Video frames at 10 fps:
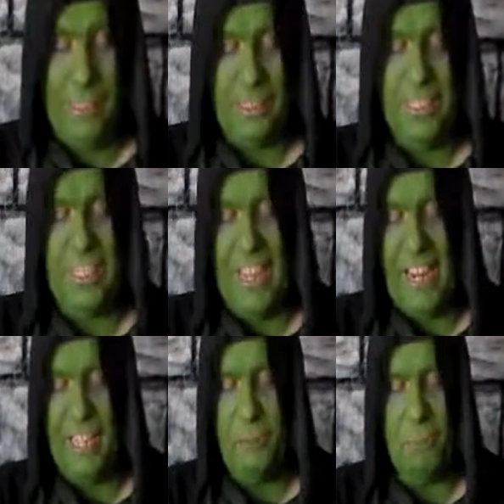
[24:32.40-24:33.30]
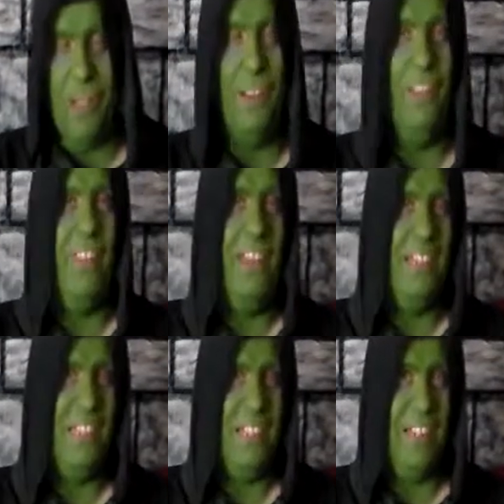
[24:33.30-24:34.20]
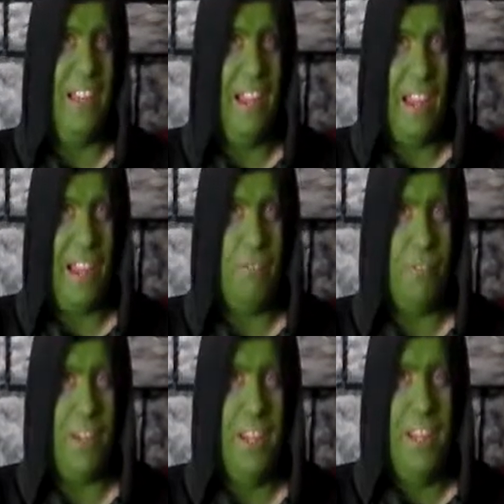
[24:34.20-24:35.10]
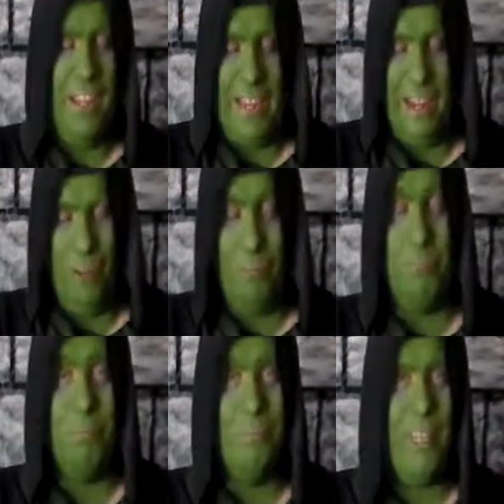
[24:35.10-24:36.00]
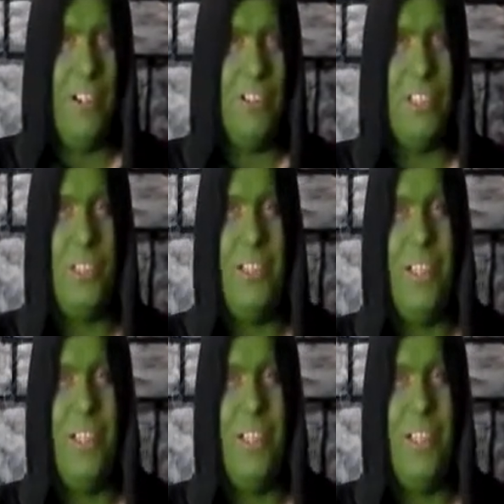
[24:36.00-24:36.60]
little stage blood they did have. Now, here's